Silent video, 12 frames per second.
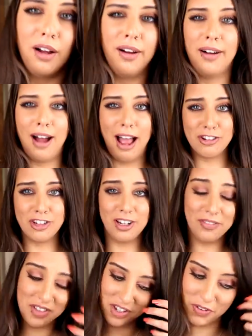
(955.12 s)
Oh, I
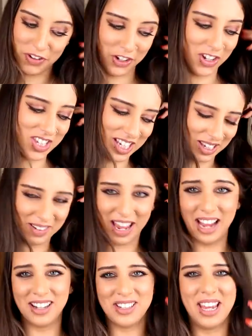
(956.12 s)
actually love these videos because I'm
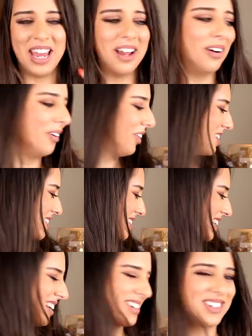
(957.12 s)
getting to eat all this
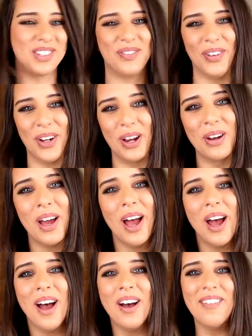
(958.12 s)
delicious food.
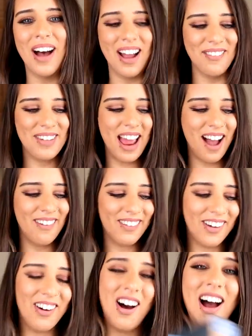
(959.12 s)
But I've
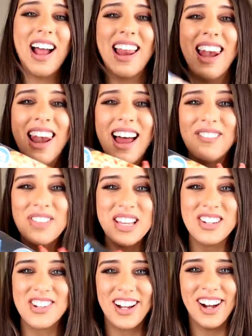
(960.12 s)
now got, I love
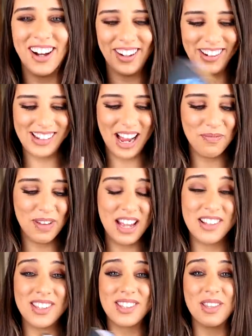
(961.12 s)
these Chicago Town
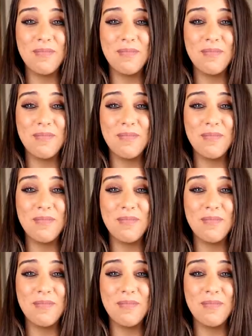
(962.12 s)
pizzas.